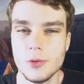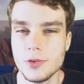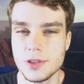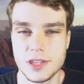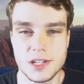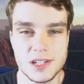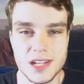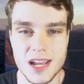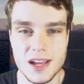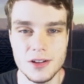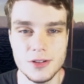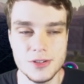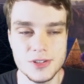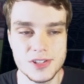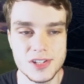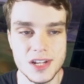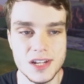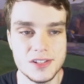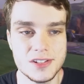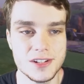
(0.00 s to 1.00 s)
with
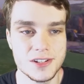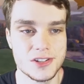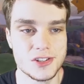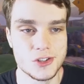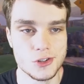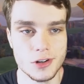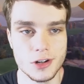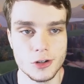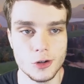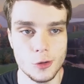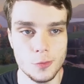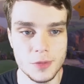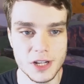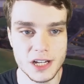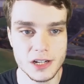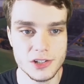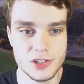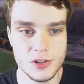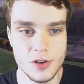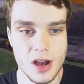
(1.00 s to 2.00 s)
Tails, it's a struggle
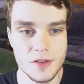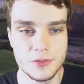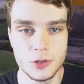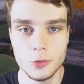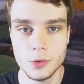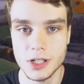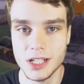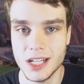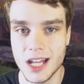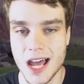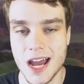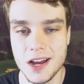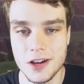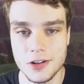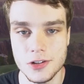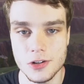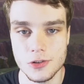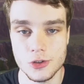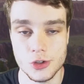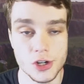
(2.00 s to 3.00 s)
because you have to rely
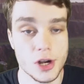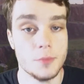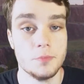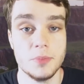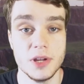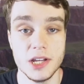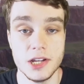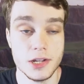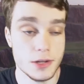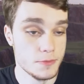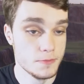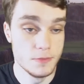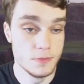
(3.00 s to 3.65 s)
on your jumping, and